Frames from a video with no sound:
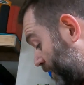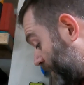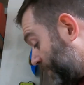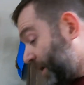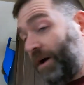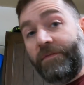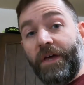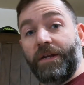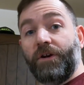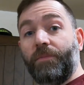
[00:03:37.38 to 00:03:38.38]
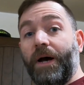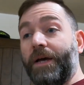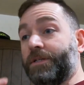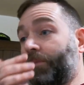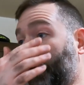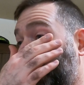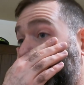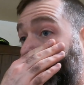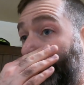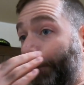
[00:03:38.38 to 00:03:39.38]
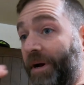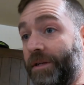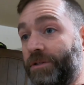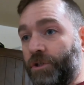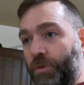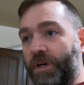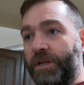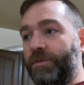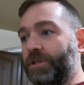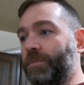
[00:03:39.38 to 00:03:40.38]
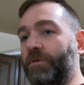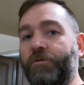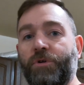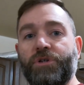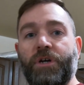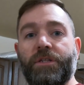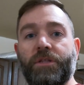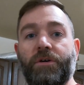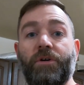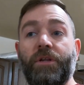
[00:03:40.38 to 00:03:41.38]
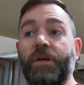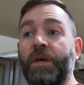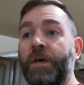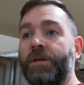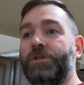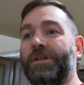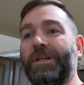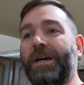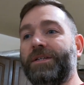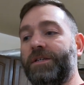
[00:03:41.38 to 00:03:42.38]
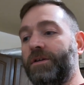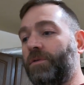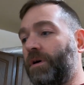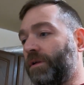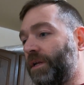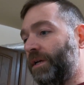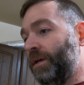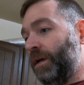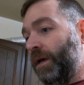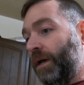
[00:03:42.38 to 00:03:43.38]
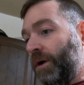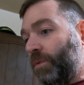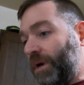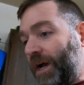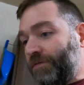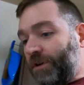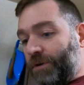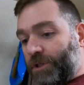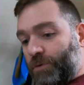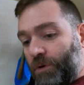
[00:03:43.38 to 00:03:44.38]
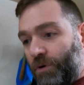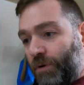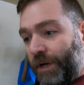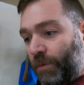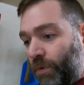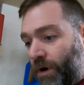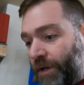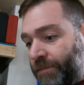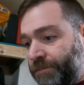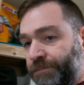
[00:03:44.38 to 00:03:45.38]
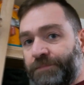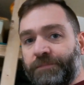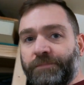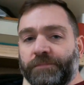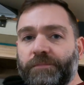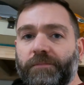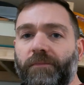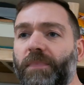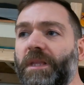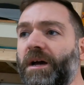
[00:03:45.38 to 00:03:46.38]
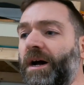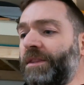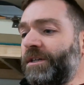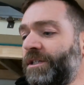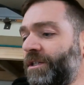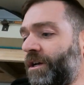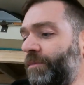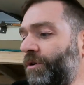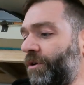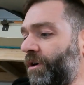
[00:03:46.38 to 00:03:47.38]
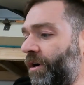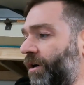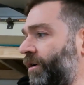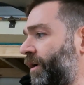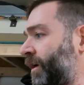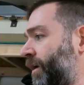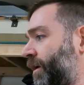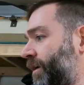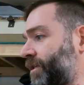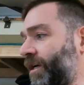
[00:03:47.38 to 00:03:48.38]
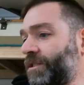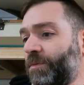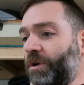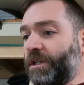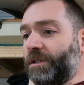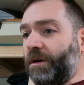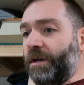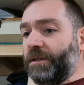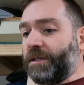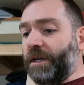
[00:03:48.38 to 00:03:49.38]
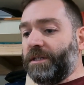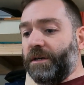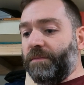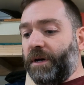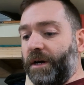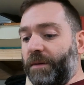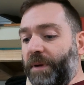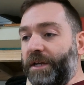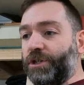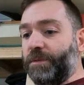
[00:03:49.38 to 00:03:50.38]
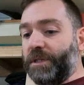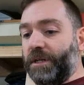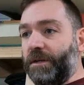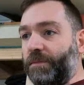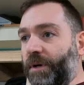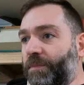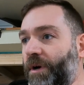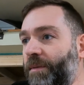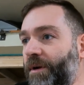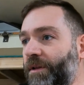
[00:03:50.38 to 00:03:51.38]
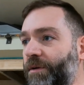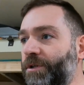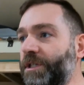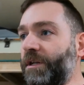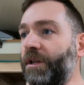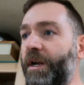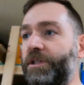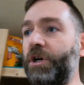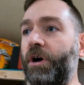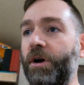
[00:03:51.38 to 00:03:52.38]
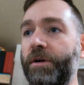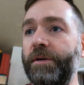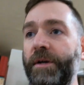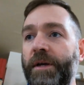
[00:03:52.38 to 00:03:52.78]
I'll have that nearby as I'm working, but just wanted to give you some before shots of the hood so you could kind of see the quality. What I've noticed real quick, one, this is a commuter car. It's got some rust on it. It's got some paint chips in it, but primarily we're seeing a lot of tar.